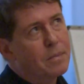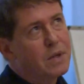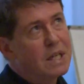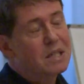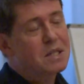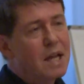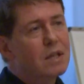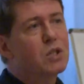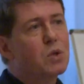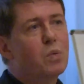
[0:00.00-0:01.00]
the
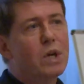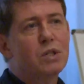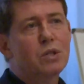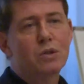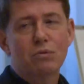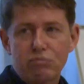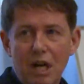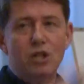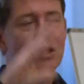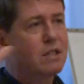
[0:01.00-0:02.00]
extent to which the
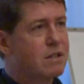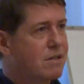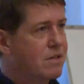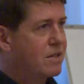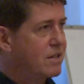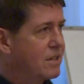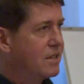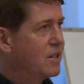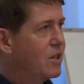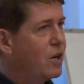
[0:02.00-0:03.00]
Russians
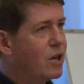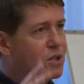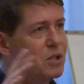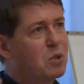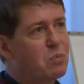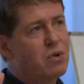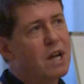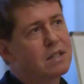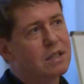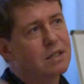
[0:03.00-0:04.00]
are still
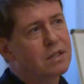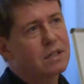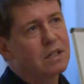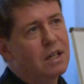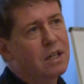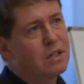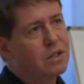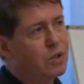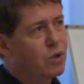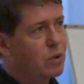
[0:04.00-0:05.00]
present in
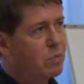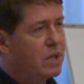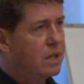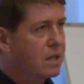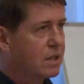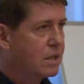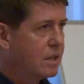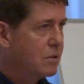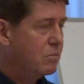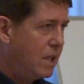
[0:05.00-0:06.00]
European
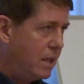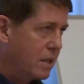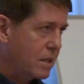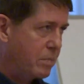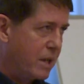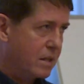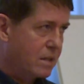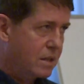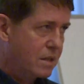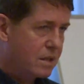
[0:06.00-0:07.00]
media
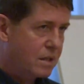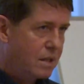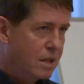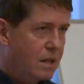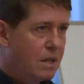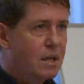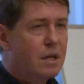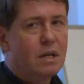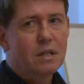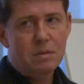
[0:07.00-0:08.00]
spaces,
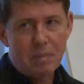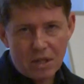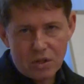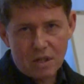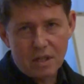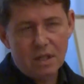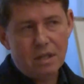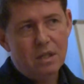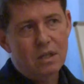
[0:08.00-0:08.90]
especially